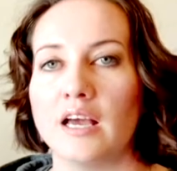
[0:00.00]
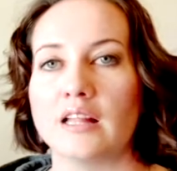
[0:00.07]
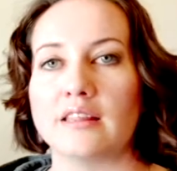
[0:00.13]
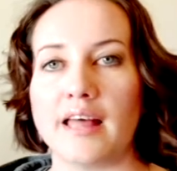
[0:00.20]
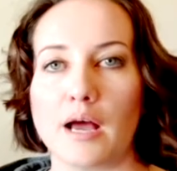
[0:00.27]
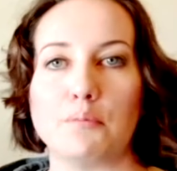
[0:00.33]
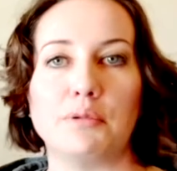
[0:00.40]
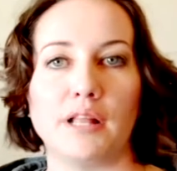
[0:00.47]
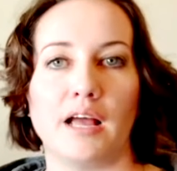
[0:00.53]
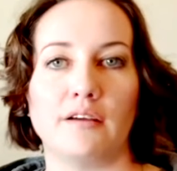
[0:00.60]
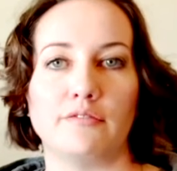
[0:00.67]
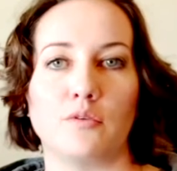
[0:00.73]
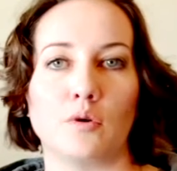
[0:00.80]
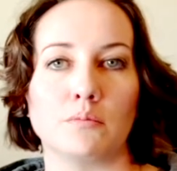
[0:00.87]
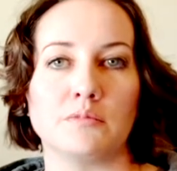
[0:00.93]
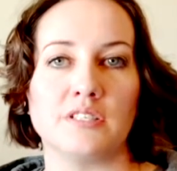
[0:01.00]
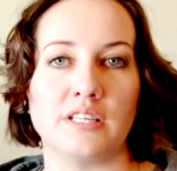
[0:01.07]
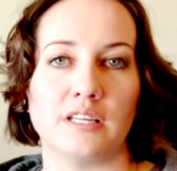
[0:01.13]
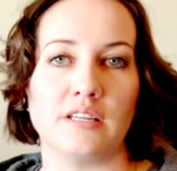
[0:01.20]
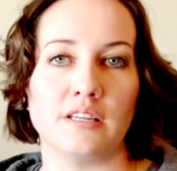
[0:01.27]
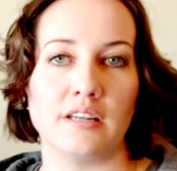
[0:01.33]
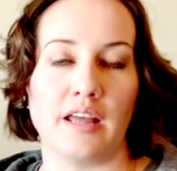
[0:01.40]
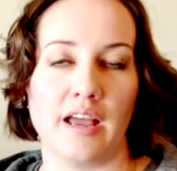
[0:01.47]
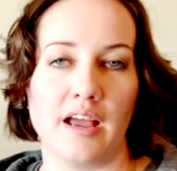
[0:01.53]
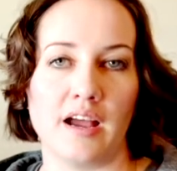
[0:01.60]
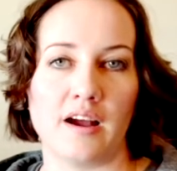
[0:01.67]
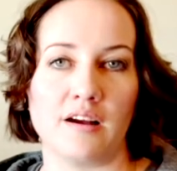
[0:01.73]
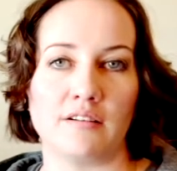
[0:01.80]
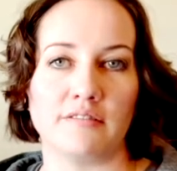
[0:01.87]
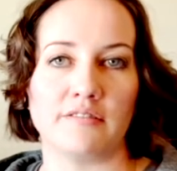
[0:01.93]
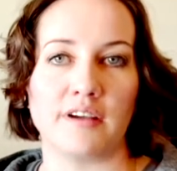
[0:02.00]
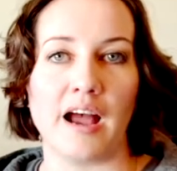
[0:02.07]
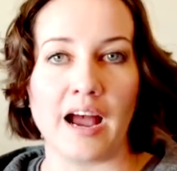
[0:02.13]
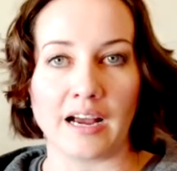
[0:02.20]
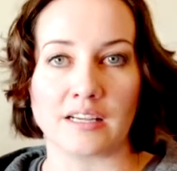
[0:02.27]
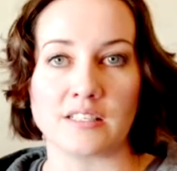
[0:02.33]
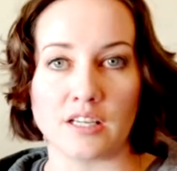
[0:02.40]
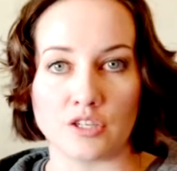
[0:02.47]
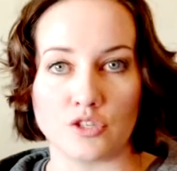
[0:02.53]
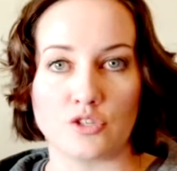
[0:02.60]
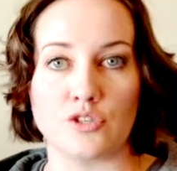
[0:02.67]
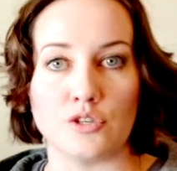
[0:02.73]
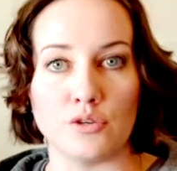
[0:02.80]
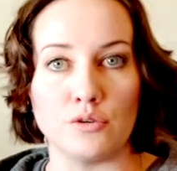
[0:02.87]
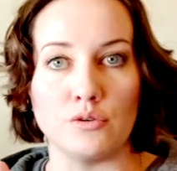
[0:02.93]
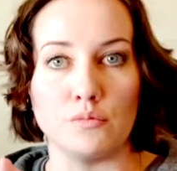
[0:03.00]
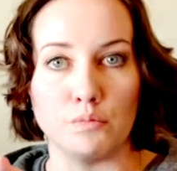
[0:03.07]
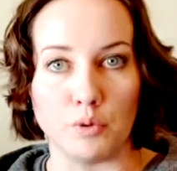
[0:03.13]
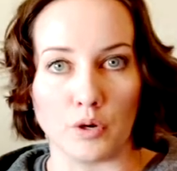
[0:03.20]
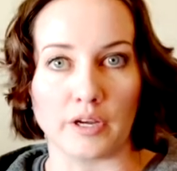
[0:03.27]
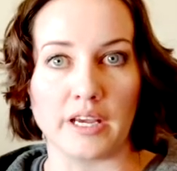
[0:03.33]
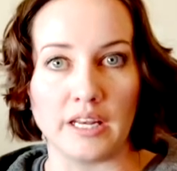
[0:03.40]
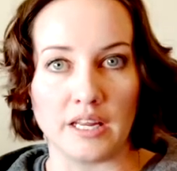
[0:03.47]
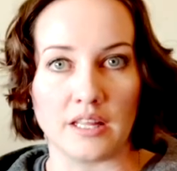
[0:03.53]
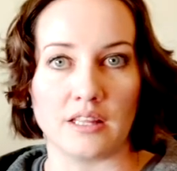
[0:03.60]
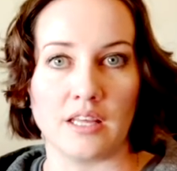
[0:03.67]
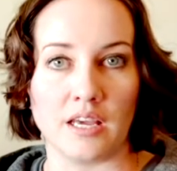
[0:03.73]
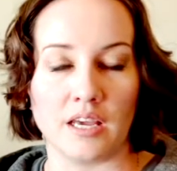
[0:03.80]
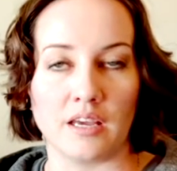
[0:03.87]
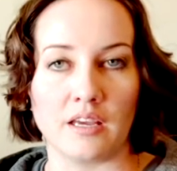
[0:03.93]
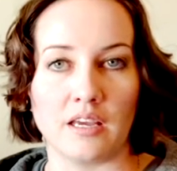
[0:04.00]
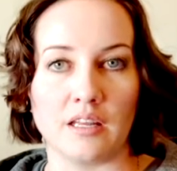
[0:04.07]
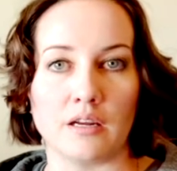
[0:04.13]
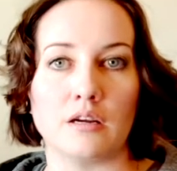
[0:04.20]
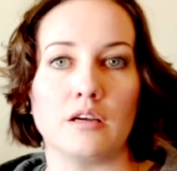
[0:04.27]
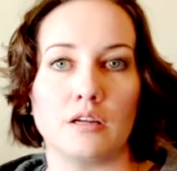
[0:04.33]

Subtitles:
that platform didn't have access to book anything in